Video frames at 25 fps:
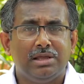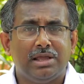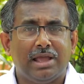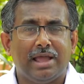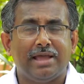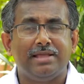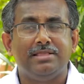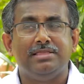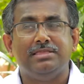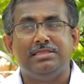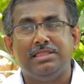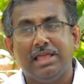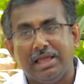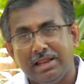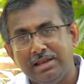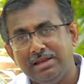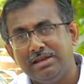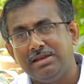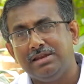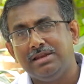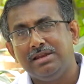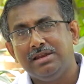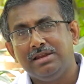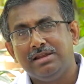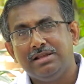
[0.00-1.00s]
and
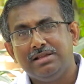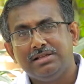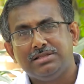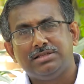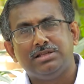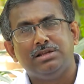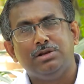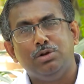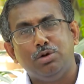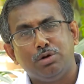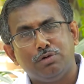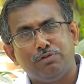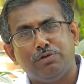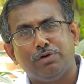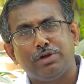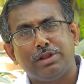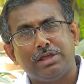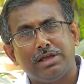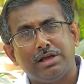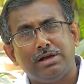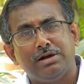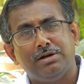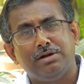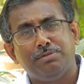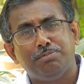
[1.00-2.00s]
then look for
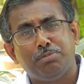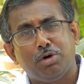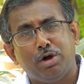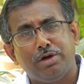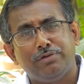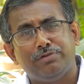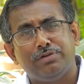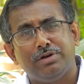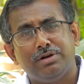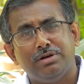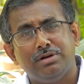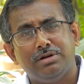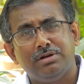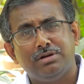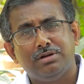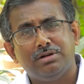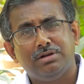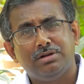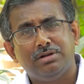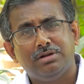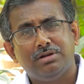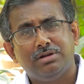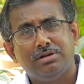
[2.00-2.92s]
a boyfriend?